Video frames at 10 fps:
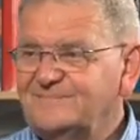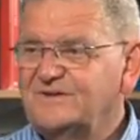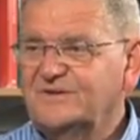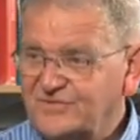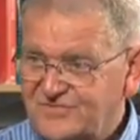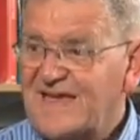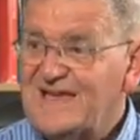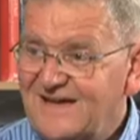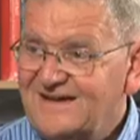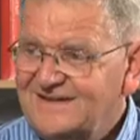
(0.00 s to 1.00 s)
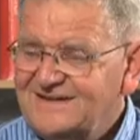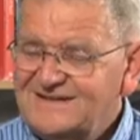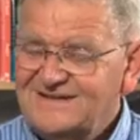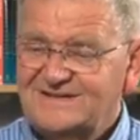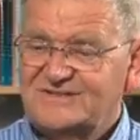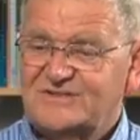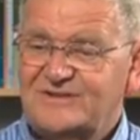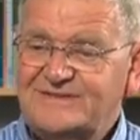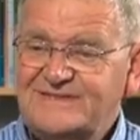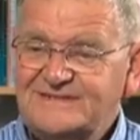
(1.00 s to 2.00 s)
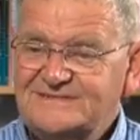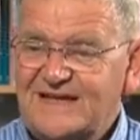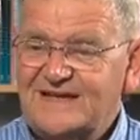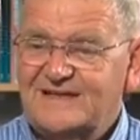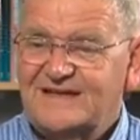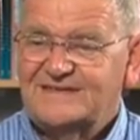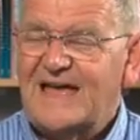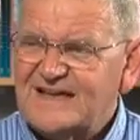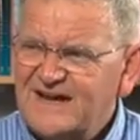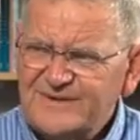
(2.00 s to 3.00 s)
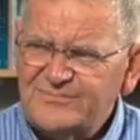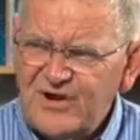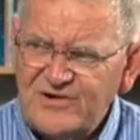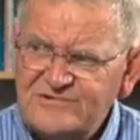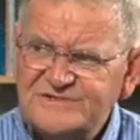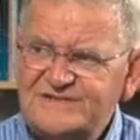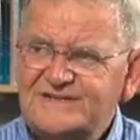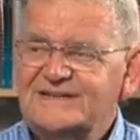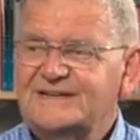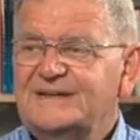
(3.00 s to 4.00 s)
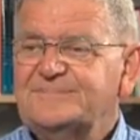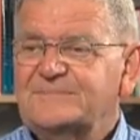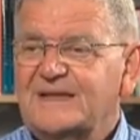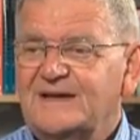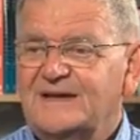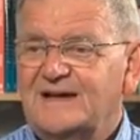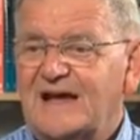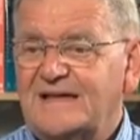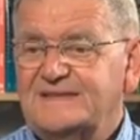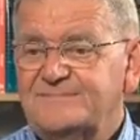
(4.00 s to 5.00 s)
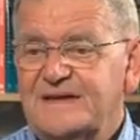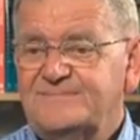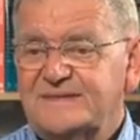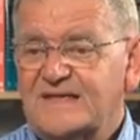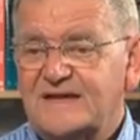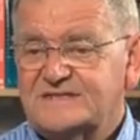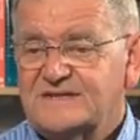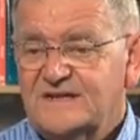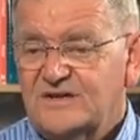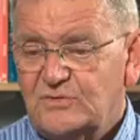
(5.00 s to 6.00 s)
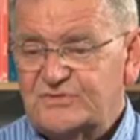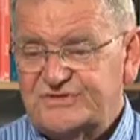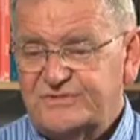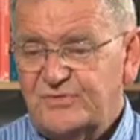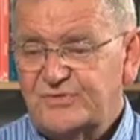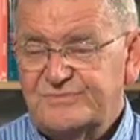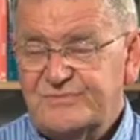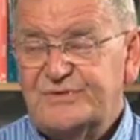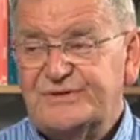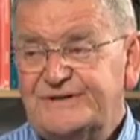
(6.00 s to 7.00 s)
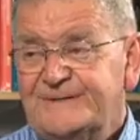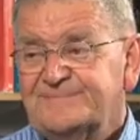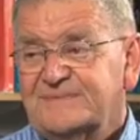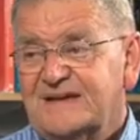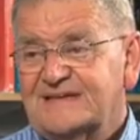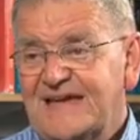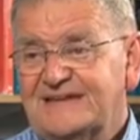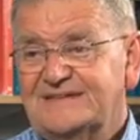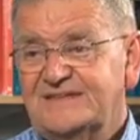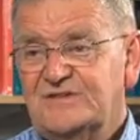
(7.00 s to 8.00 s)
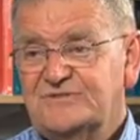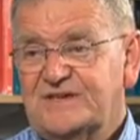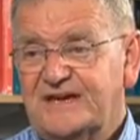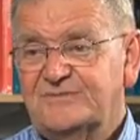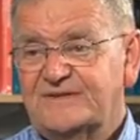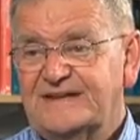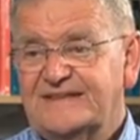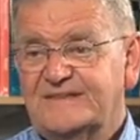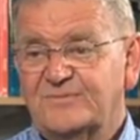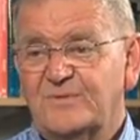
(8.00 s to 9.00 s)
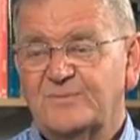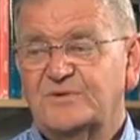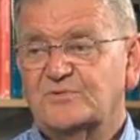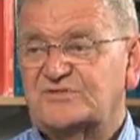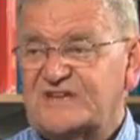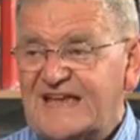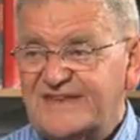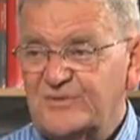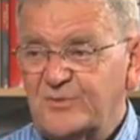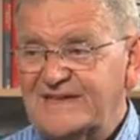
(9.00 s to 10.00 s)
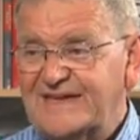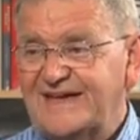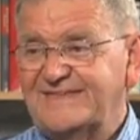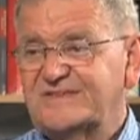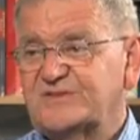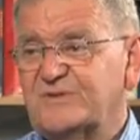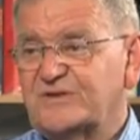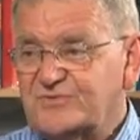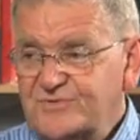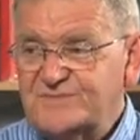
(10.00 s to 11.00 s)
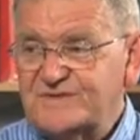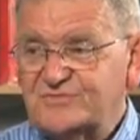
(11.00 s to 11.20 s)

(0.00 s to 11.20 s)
You're there. And so I think that kind of priority, and it may be that also more and more, again, in the UK, we're getting what we call together weekends, where groups